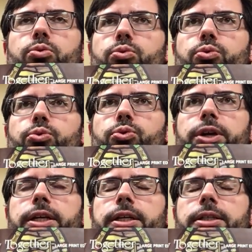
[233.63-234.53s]

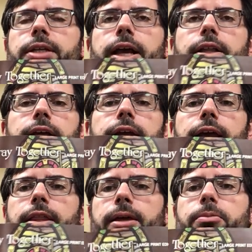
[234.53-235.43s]
recycling,
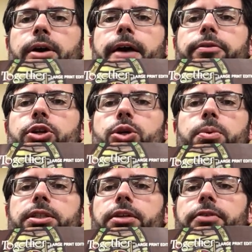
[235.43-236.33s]
and then we'll have the new
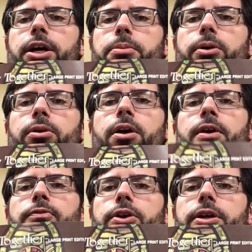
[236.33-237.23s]
ones available
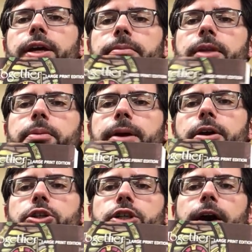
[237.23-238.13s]
for you to come to the
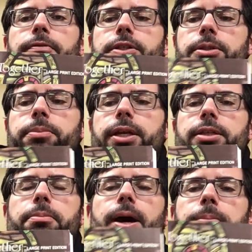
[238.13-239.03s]
parish office and pick
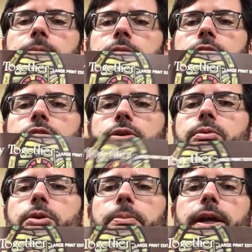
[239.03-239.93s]
them up. So
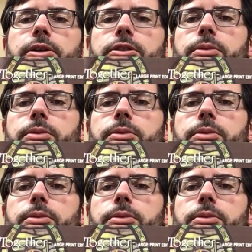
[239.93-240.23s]
you might use